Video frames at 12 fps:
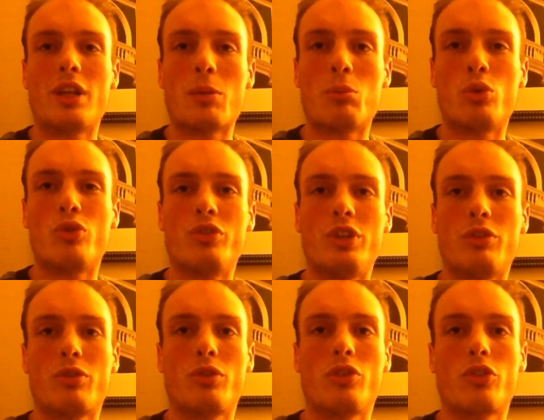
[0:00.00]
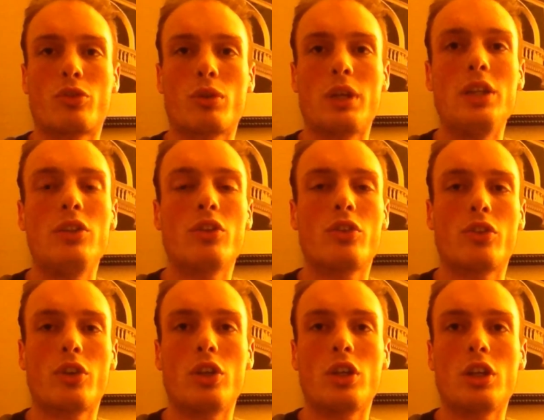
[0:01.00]
number of different screens,
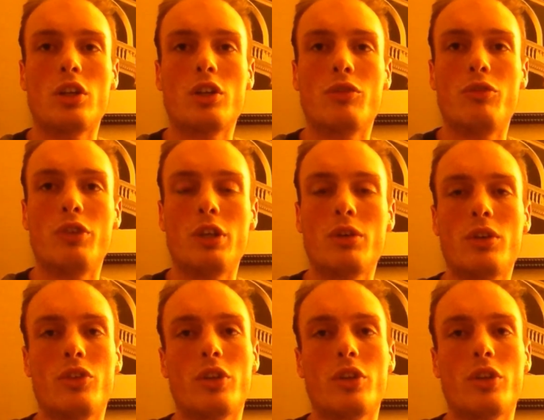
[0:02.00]
so you can configure it.